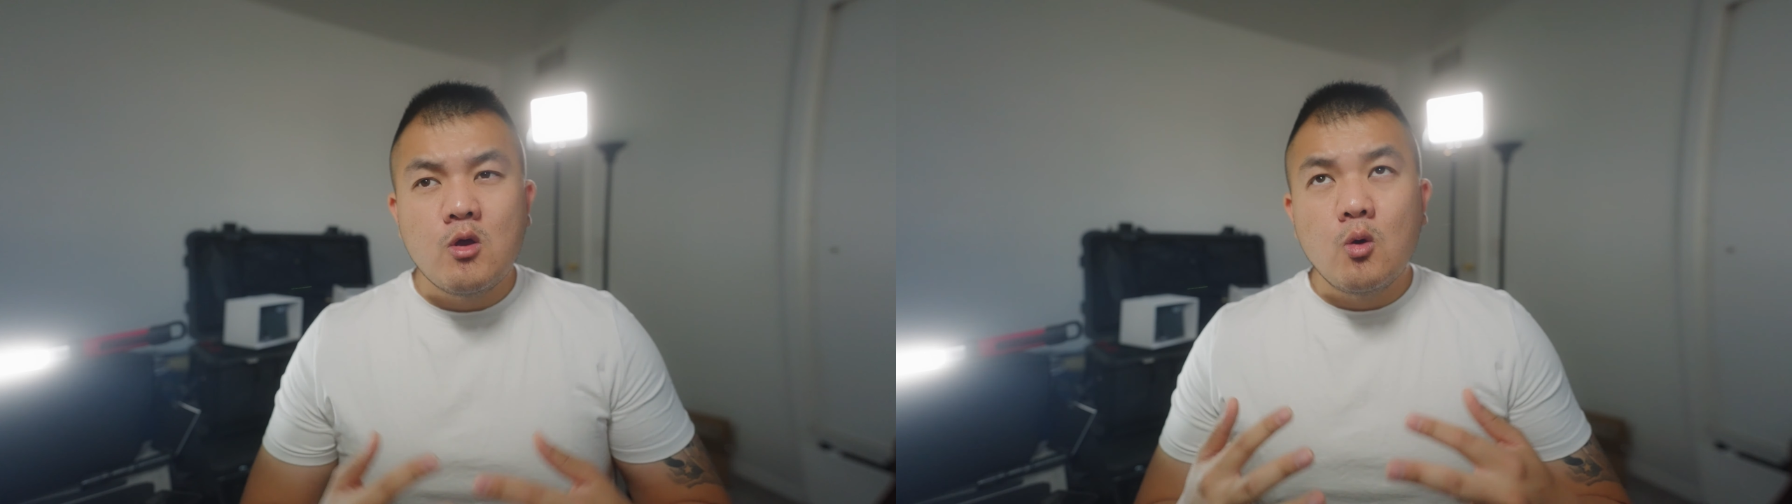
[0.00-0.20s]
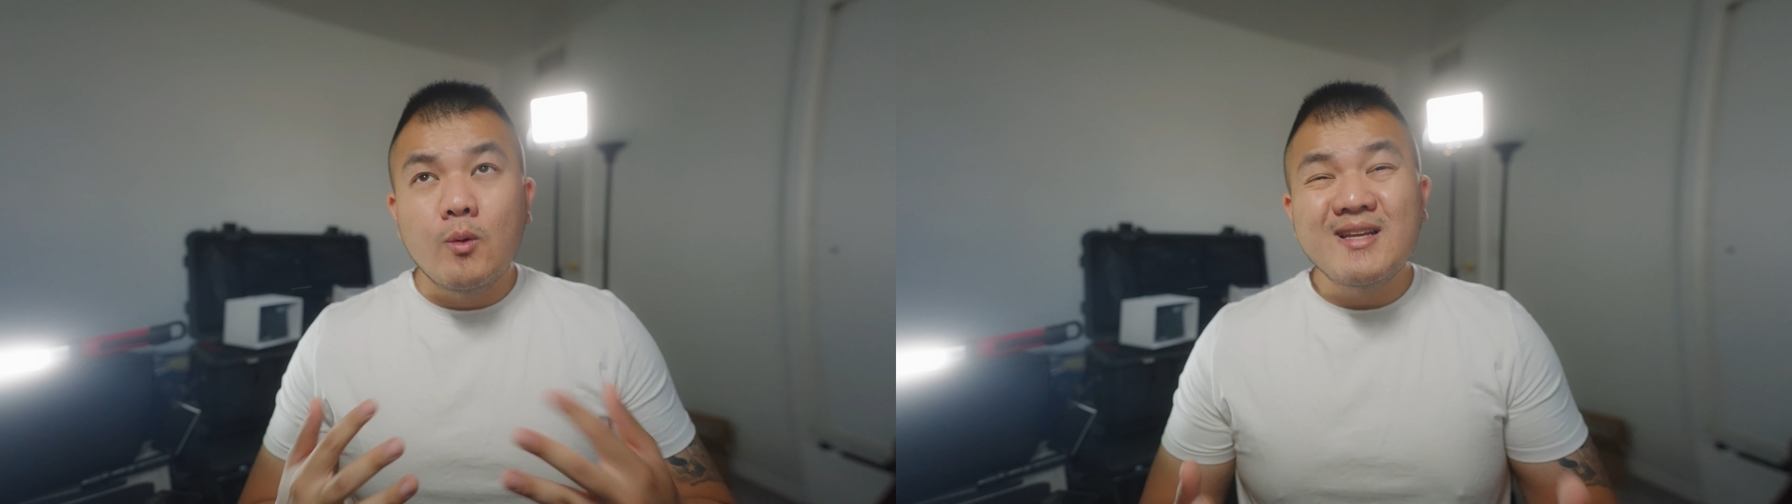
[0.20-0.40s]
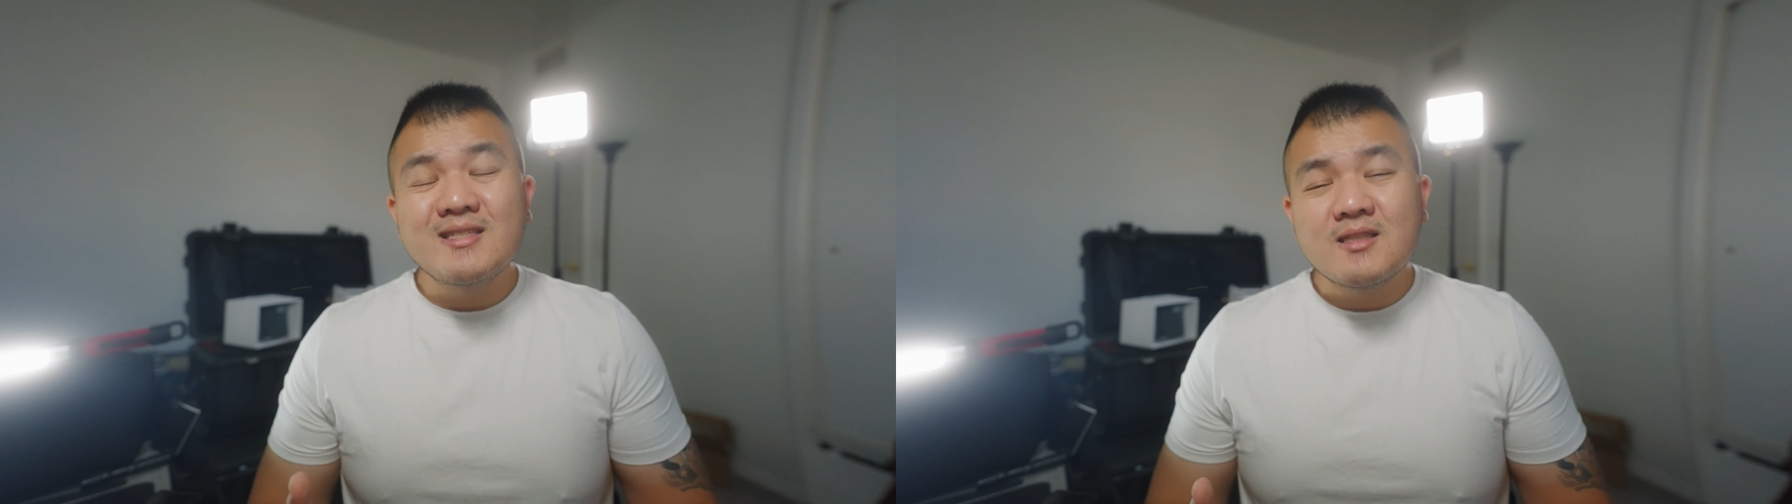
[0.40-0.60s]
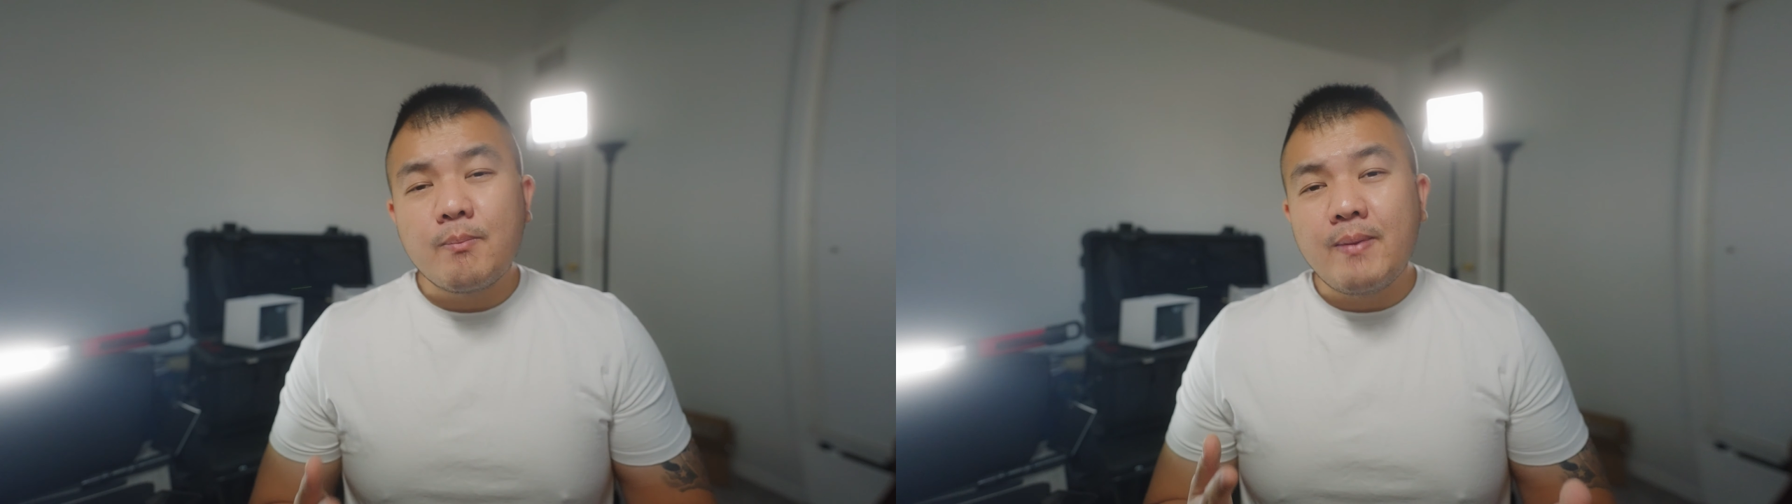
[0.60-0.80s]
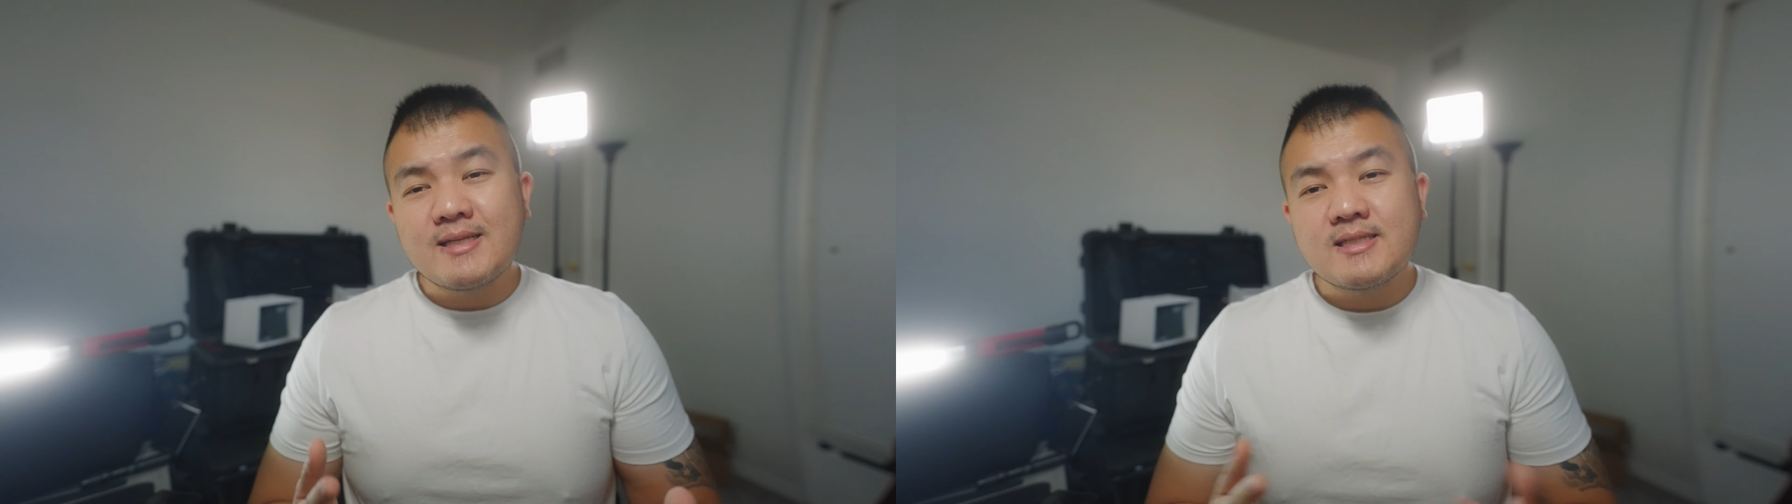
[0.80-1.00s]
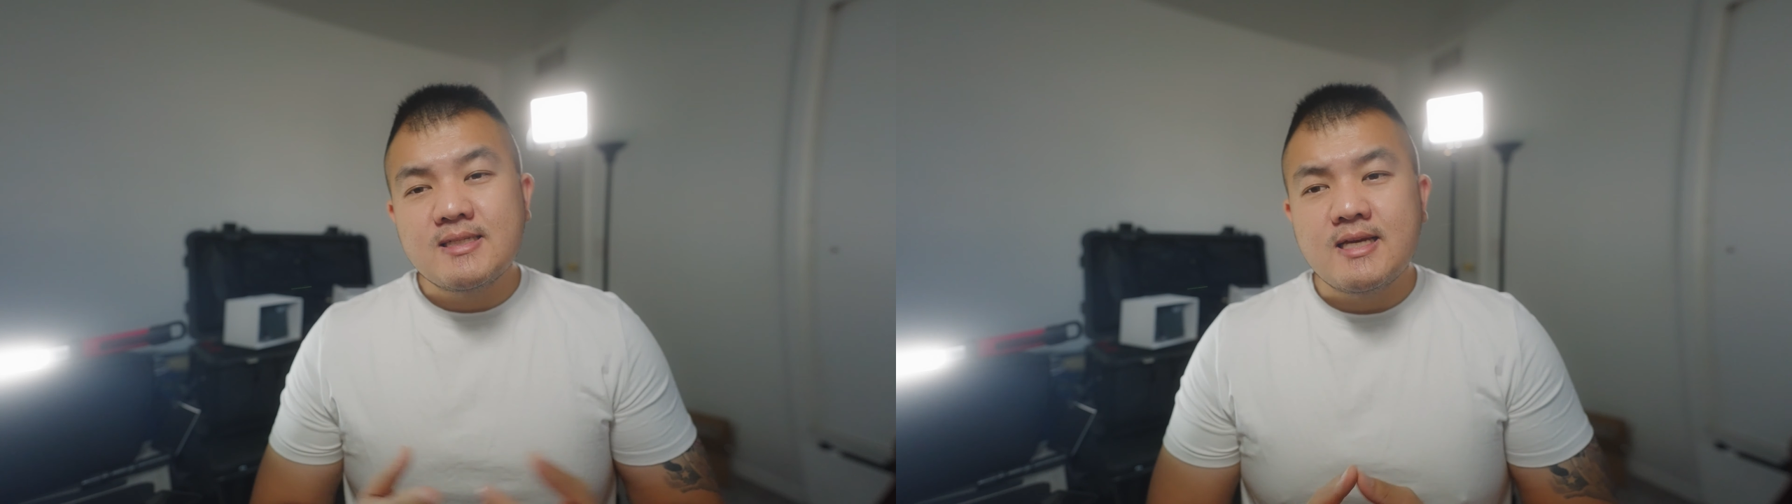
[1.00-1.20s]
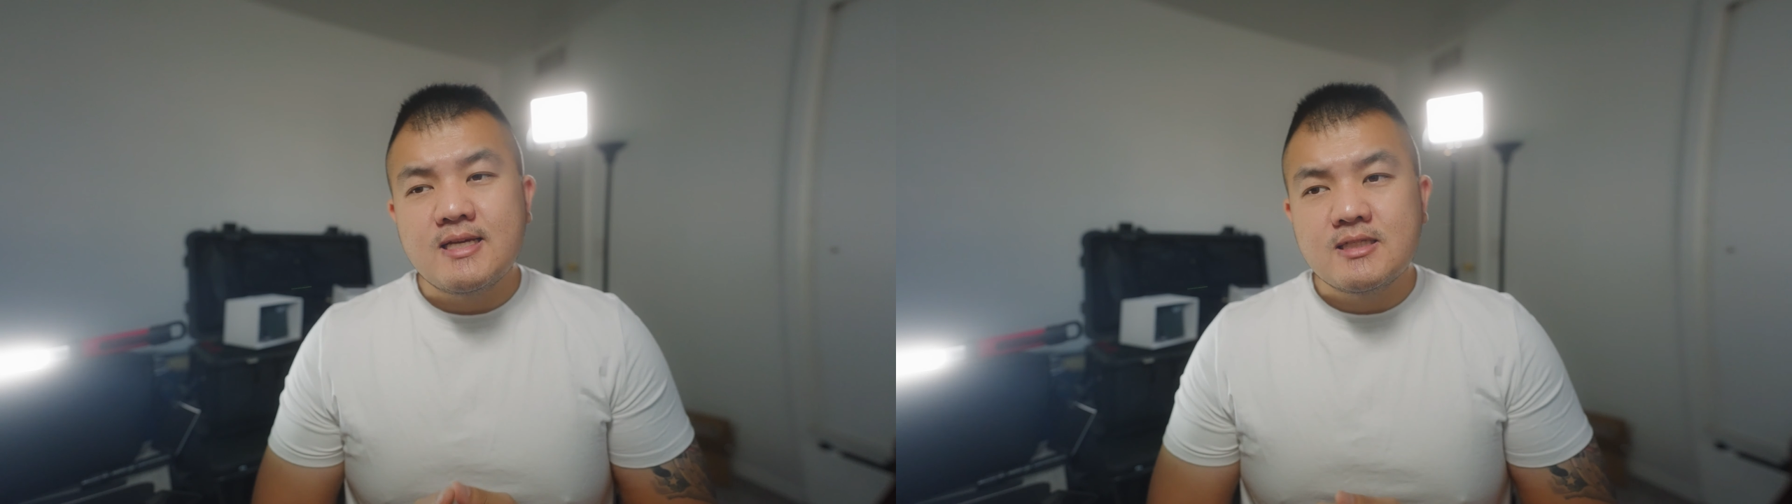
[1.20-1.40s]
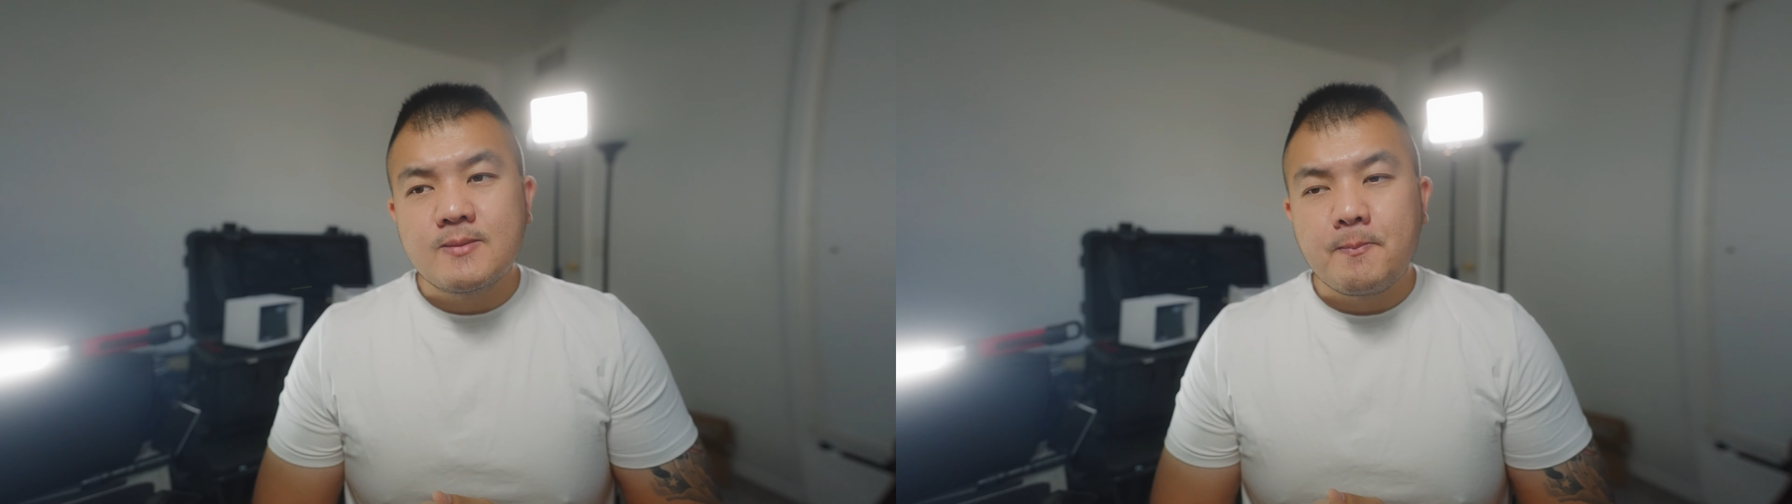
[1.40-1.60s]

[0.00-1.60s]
what is the best lens,